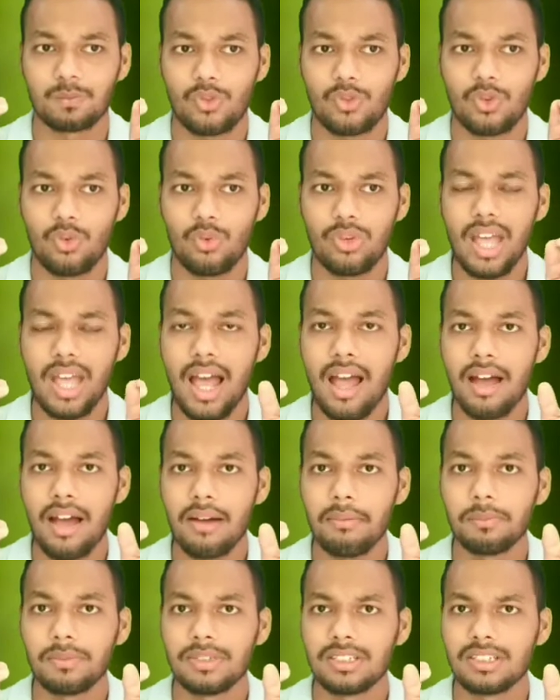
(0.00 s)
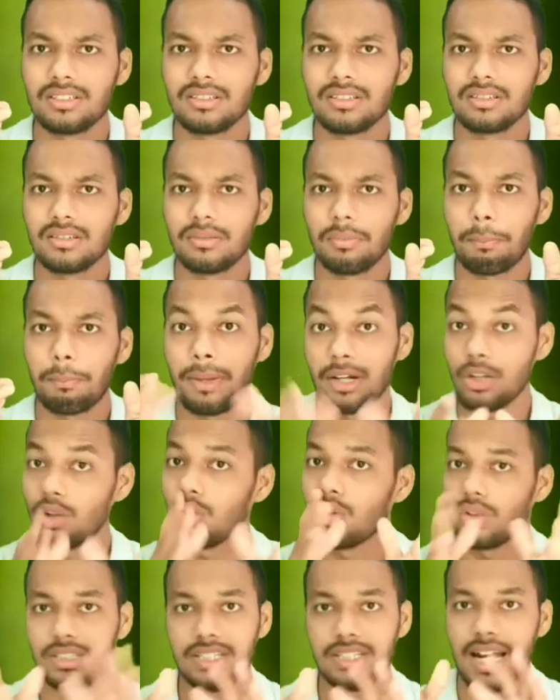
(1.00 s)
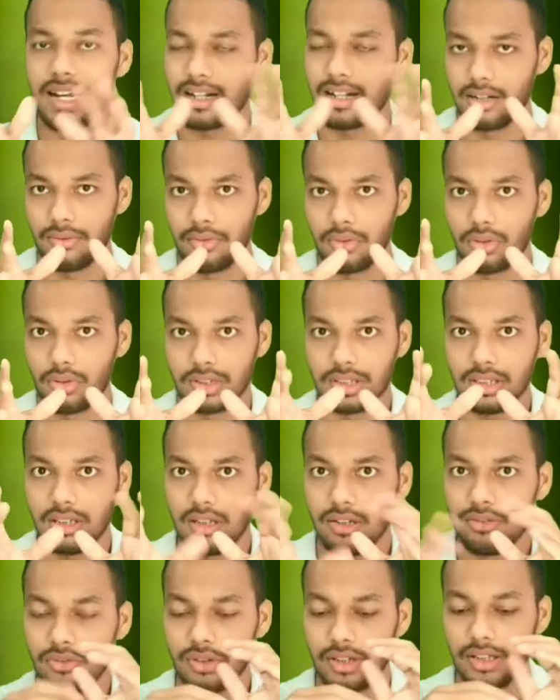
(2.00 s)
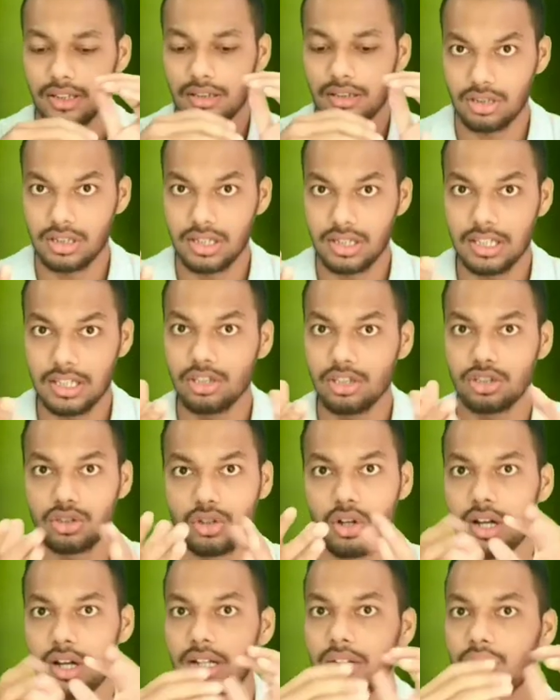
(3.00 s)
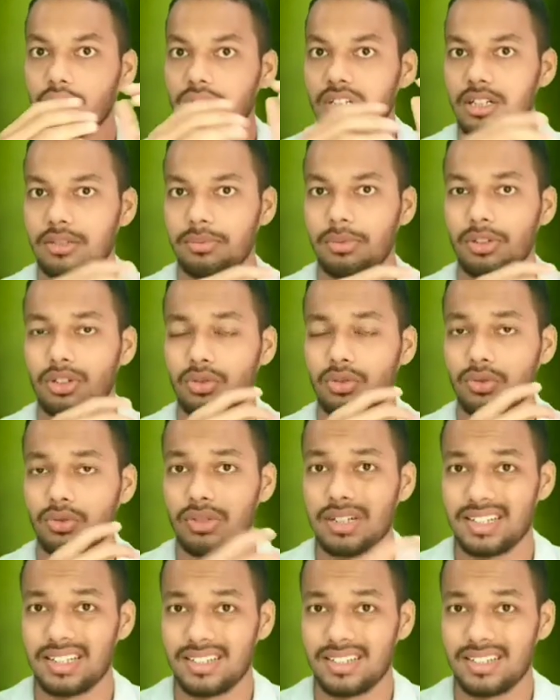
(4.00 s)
We have petrology and topology. If we study the soil with respect to its